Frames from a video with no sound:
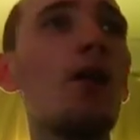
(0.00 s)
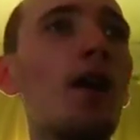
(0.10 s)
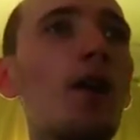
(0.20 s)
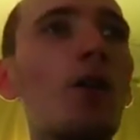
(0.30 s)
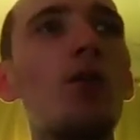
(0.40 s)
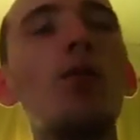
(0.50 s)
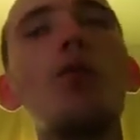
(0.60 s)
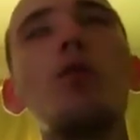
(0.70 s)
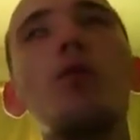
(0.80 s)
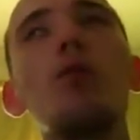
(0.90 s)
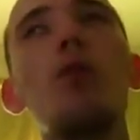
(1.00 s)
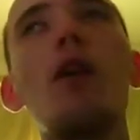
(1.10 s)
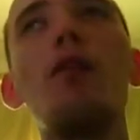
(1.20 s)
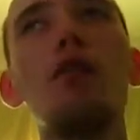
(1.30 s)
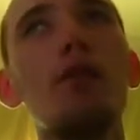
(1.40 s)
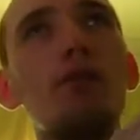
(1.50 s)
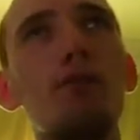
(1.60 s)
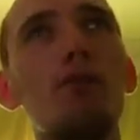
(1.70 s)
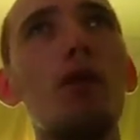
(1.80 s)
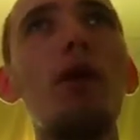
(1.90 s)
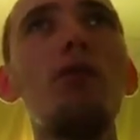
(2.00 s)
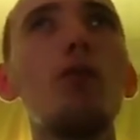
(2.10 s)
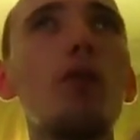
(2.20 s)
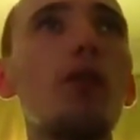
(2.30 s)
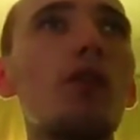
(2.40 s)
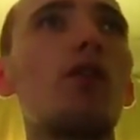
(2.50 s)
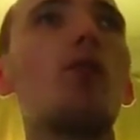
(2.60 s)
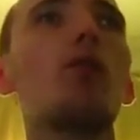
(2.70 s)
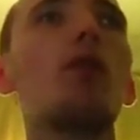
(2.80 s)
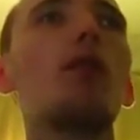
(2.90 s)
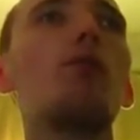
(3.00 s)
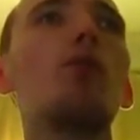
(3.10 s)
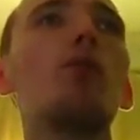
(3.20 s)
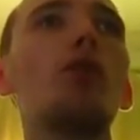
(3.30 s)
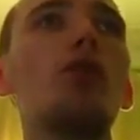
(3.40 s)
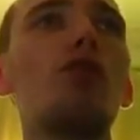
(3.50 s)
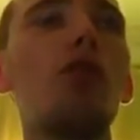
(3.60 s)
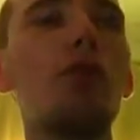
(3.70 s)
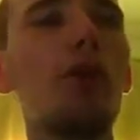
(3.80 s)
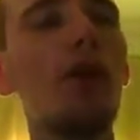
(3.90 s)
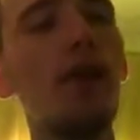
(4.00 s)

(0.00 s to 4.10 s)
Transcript: hell or whatever people want to call it, more control, but